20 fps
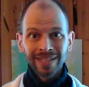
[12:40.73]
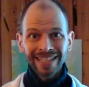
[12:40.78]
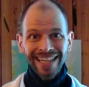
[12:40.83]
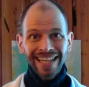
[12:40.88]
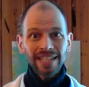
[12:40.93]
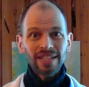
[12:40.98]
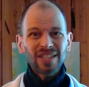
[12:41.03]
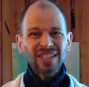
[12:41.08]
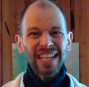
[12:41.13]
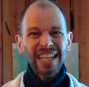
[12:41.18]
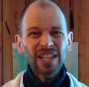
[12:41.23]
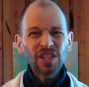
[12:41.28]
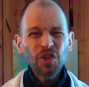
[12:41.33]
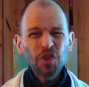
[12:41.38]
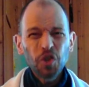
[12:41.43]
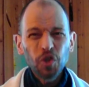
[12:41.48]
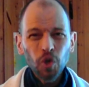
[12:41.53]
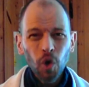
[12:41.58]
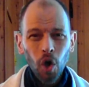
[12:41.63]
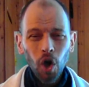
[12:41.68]
It's an
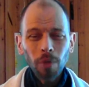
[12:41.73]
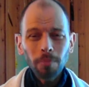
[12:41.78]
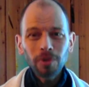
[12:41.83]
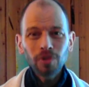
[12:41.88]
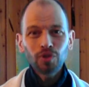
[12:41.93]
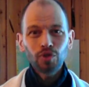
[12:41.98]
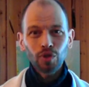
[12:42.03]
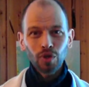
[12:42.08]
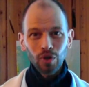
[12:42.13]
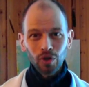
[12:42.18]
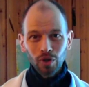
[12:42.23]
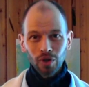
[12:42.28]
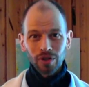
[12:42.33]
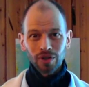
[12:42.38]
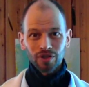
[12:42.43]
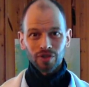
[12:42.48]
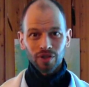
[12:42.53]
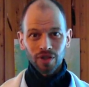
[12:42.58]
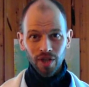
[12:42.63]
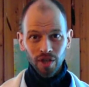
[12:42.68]
enjoyment to learn a
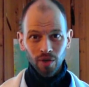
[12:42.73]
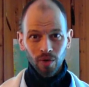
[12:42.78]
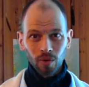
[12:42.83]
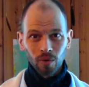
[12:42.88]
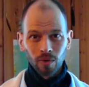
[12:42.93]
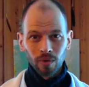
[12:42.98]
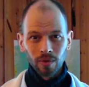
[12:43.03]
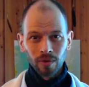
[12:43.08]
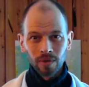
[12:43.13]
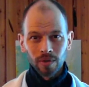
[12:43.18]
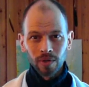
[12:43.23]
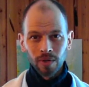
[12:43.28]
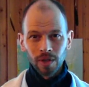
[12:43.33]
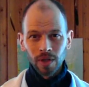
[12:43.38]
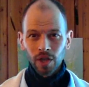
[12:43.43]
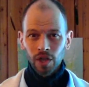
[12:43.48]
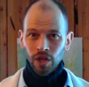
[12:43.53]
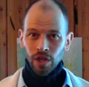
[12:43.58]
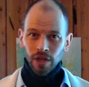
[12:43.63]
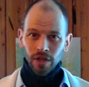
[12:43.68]
skill,
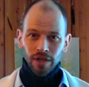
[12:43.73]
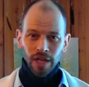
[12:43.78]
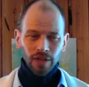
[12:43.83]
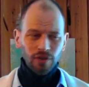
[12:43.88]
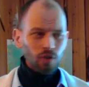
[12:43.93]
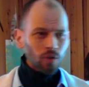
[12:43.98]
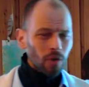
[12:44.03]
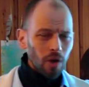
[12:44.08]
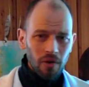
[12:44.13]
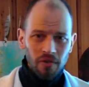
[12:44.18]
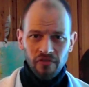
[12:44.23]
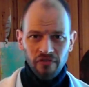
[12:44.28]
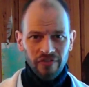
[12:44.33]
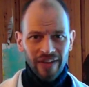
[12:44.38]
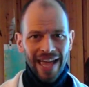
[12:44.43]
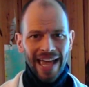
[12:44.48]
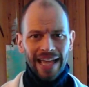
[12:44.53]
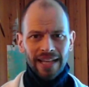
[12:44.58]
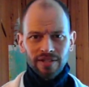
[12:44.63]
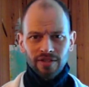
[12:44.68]
not to go
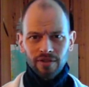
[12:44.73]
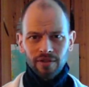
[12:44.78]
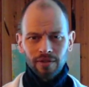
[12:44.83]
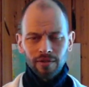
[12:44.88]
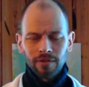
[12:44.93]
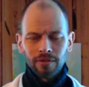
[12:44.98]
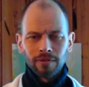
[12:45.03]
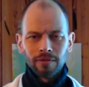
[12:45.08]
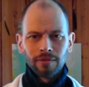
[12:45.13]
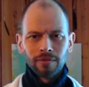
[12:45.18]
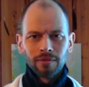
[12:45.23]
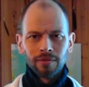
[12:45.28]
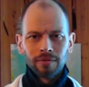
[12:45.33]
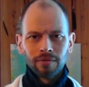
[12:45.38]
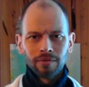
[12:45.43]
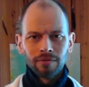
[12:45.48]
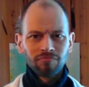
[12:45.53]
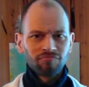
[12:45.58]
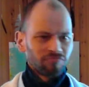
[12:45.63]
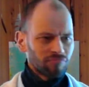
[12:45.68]
fast.
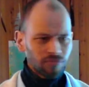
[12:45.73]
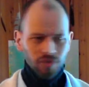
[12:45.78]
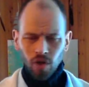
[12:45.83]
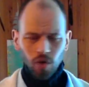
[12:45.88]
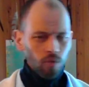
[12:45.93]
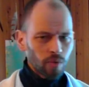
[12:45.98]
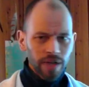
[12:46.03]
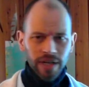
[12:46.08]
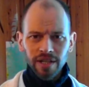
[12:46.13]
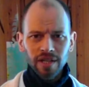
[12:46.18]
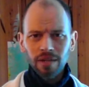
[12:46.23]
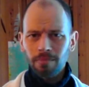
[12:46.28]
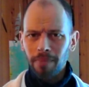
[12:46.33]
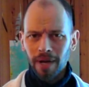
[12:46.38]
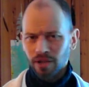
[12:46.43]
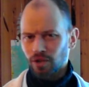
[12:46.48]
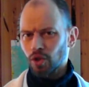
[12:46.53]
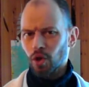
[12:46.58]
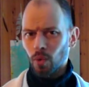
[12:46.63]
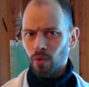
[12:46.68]
No reason
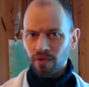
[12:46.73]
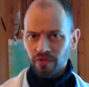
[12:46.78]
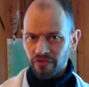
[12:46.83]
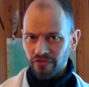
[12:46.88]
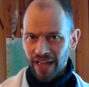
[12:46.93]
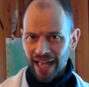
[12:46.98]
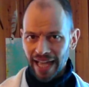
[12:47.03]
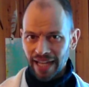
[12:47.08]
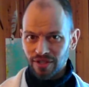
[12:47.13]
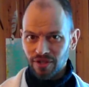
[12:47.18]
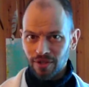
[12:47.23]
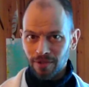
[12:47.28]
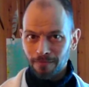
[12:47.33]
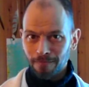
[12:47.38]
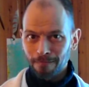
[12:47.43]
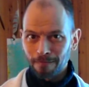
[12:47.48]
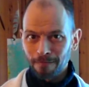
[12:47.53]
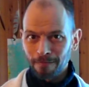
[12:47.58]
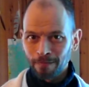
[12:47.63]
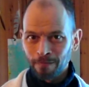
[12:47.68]
about going fast.
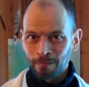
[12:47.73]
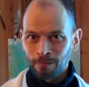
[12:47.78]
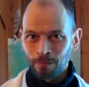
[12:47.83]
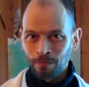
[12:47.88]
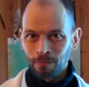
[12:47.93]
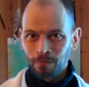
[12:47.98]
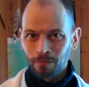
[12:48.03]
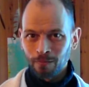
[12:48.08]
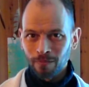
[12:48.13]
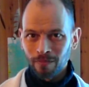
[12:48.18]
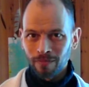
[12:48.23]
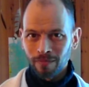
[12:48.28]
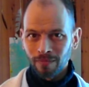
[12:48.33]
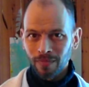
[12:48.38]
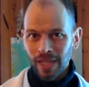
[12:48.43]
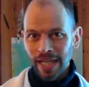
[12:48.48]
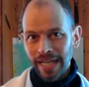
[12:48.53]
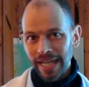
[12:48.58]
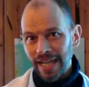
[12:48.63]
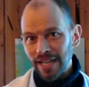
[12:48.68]

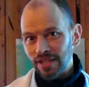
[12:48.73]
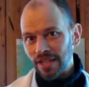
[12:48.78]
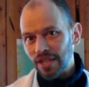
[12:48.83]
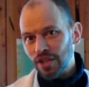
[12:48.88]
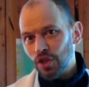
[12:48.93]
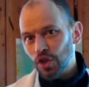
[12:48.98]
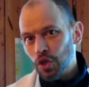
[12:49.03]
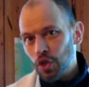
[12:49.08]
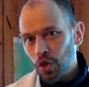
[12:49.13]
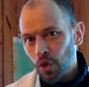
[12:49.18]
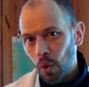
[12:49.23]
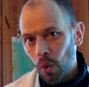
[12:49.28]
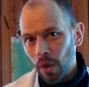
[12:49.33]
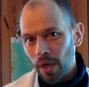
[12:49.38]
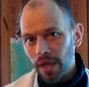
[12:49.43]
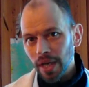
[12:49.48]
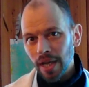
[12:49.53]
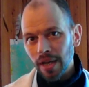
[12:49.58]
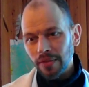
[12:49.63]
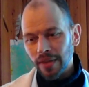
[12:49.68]
It's
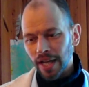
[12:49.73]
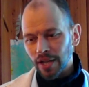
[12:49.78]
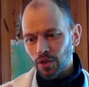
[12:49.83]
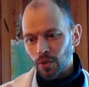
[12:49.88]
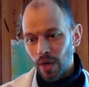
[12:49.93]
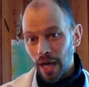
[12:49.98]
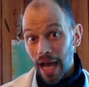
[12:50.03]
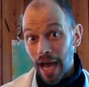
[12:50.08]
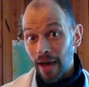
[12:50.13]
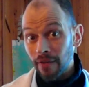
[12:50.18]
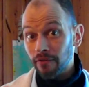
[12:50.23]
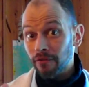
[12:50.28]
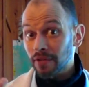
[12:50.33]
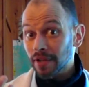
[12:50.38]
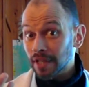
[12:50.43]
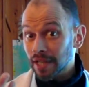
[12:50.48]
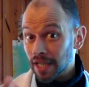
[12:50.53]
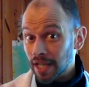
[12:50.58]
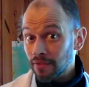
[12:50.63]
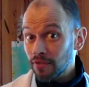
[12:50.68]
enjoying that you have
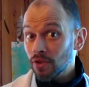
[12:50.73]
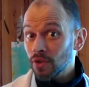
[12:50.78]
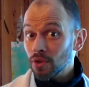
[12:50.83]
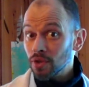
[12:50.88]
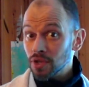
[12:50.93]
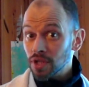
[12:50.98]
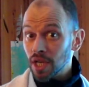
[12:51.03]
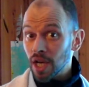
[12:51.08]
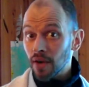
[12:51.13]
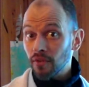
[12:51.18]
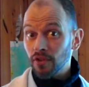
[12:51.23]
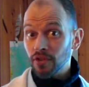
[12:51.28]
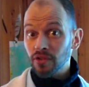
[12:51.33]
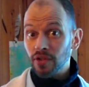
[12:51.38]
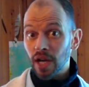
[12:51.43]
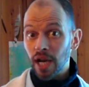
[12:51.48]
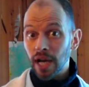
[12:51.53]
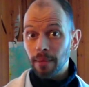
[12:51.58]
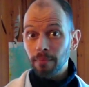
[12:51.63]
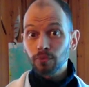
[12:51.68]
given yourself the
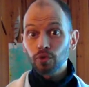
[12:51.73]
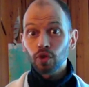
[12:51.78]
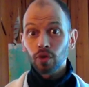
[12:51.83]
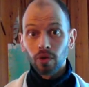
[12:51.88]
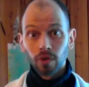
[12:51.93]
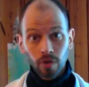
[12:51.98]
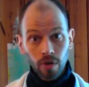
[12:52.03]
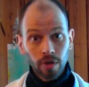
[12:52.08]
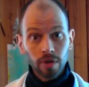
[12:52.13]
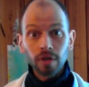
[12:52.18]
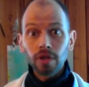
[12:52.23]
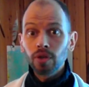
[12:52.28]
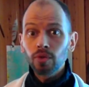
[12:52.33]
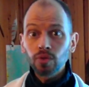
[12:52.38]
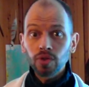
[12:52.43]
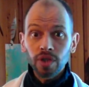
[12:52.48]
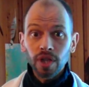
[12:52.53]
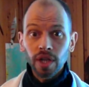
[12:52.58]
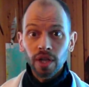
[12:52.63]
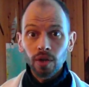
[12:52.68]
time to learn a new
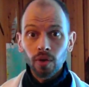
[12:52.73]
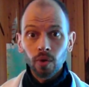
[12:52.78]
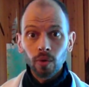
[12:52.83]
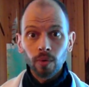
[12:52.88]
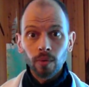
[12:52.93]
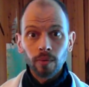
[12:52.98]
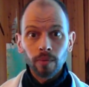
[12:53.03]
skill